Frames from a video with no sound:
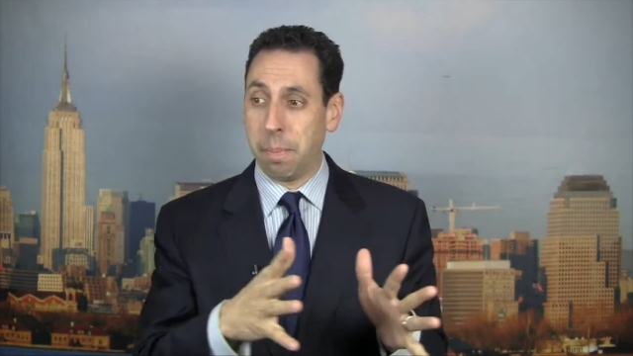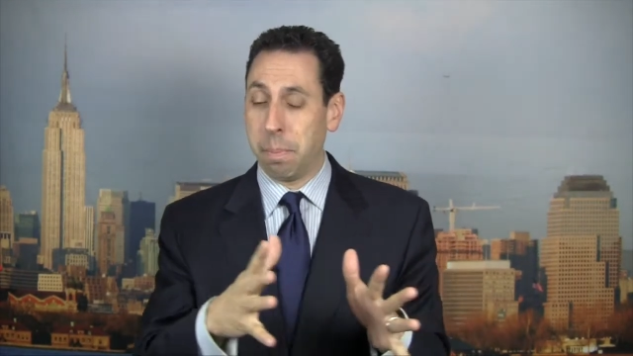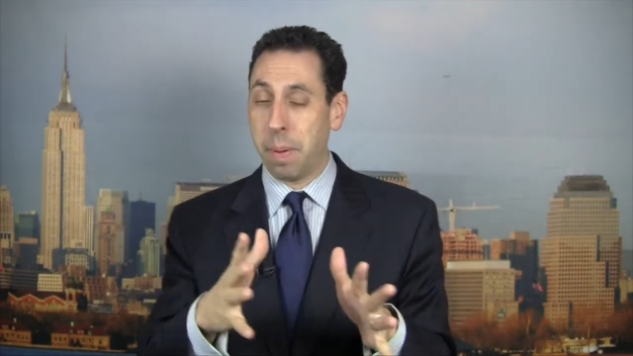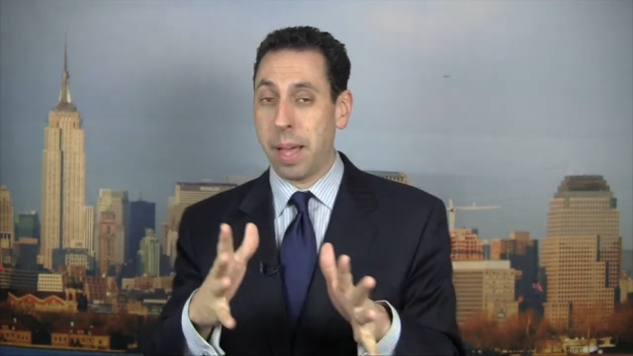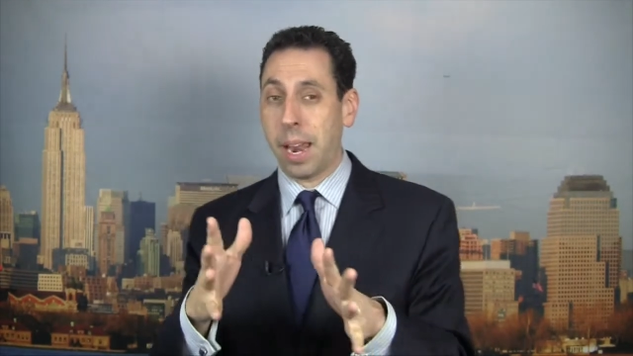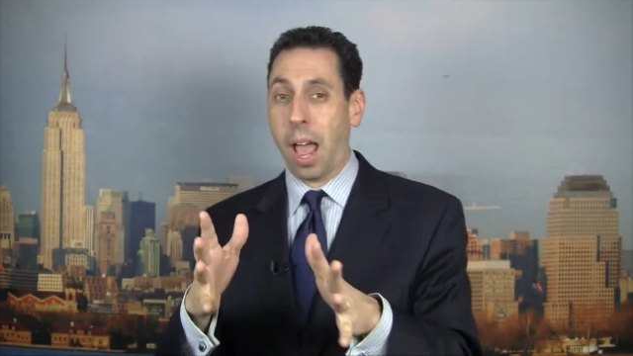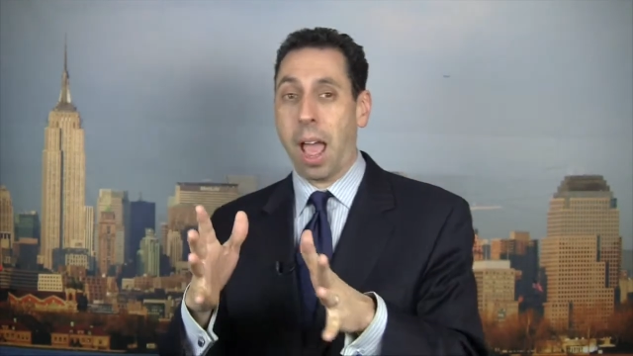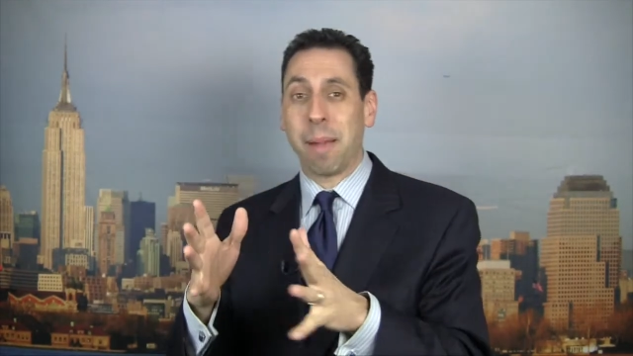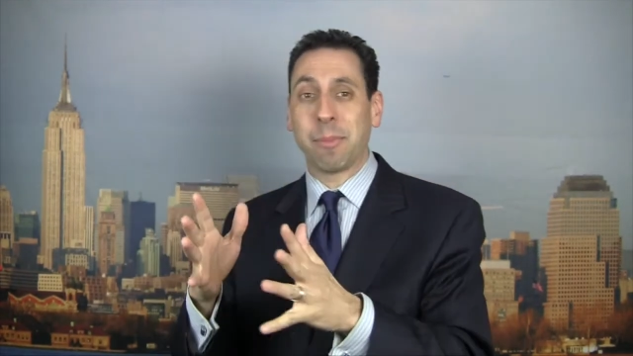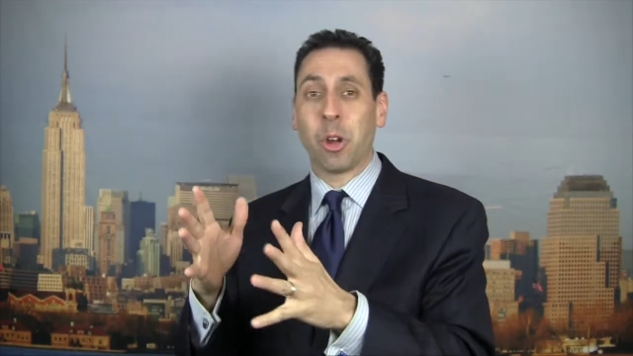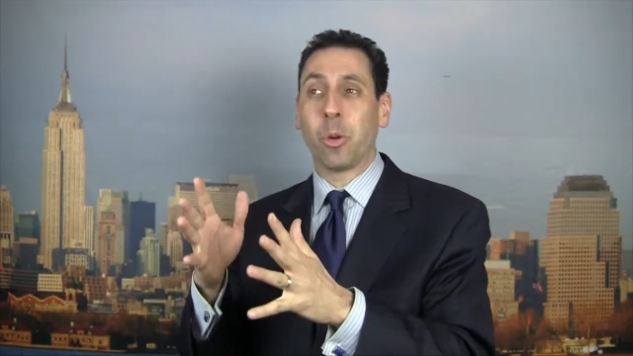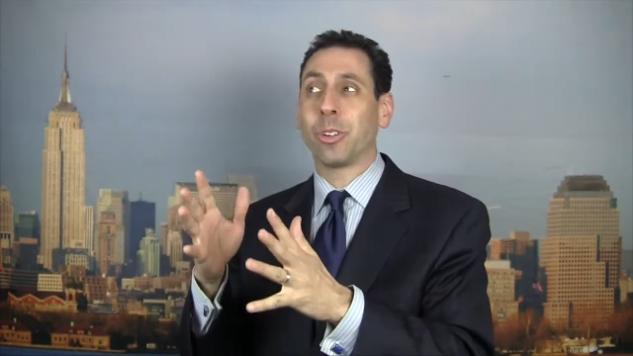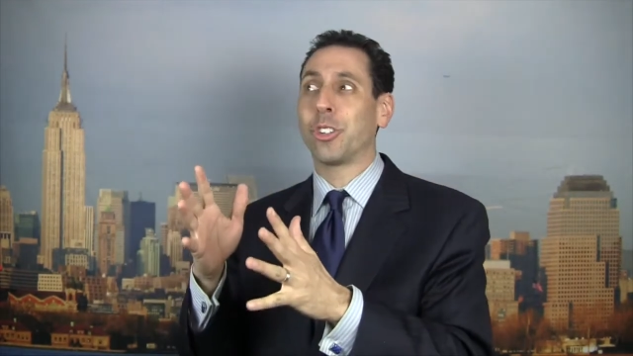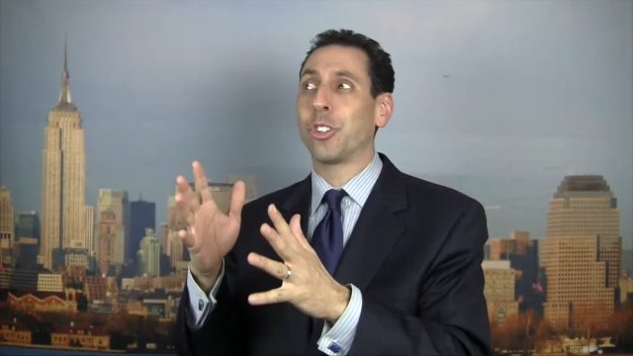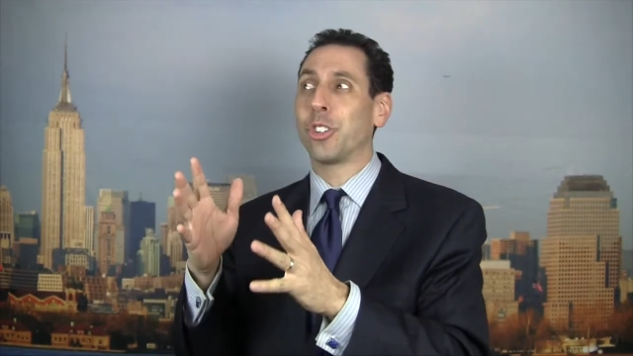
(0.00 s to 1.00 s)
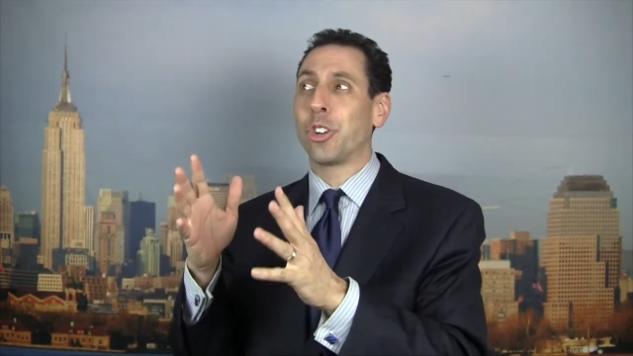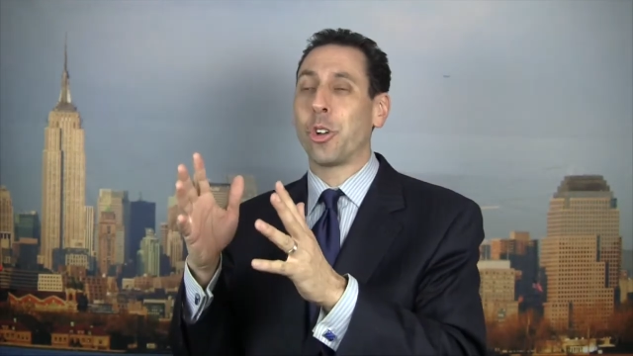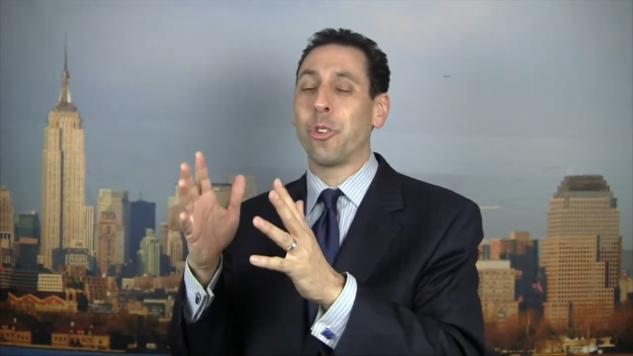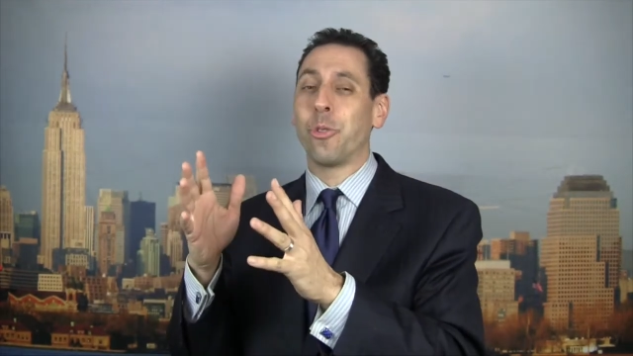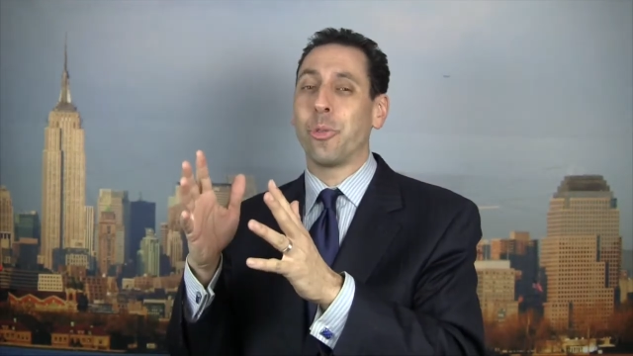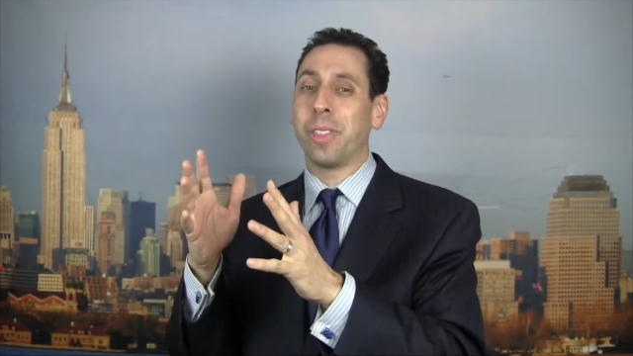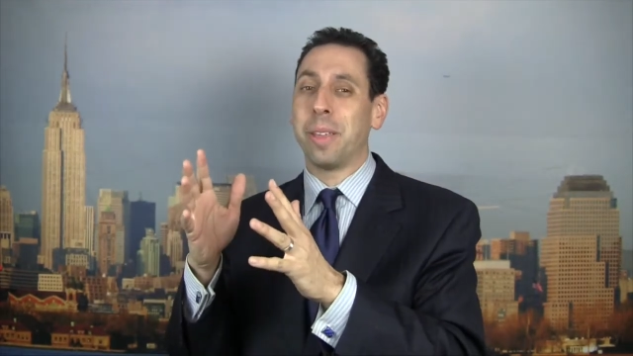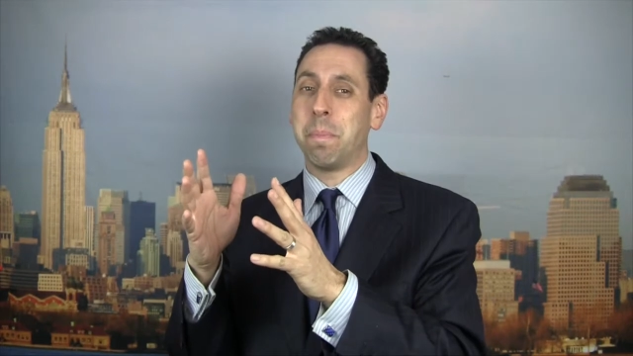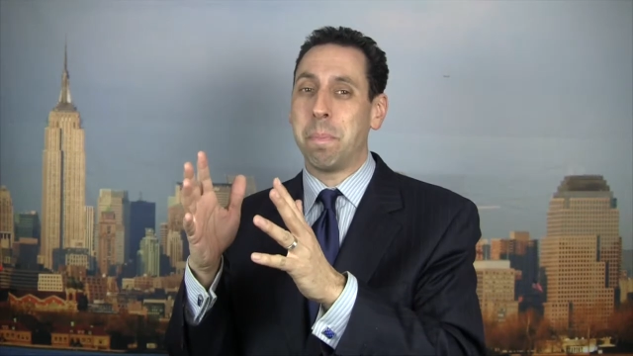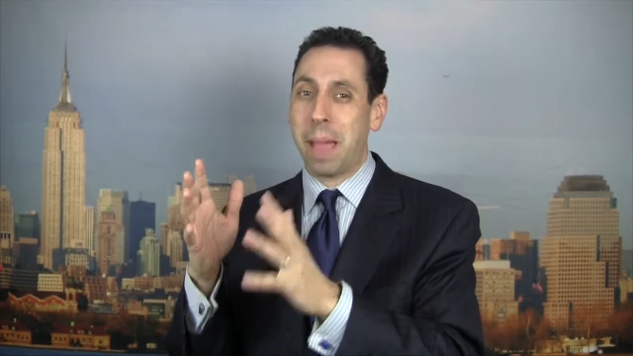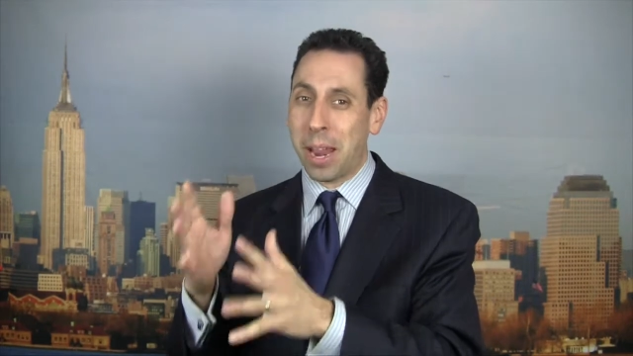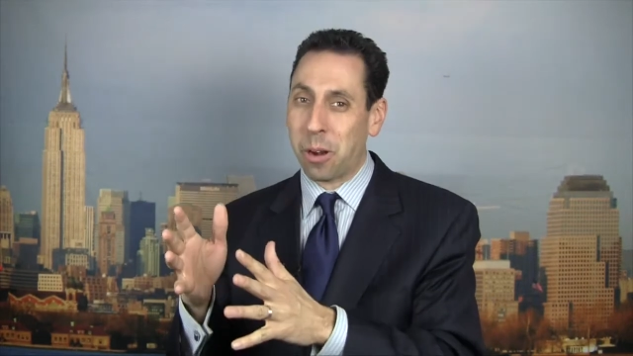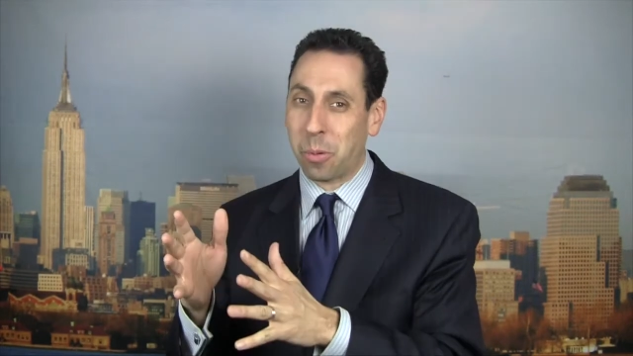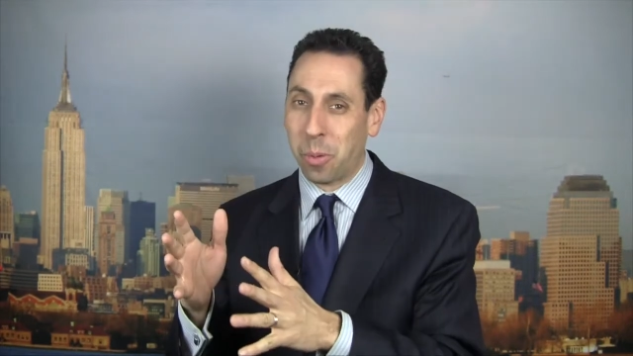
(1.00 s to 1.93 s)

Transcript: But I'm going to show you the better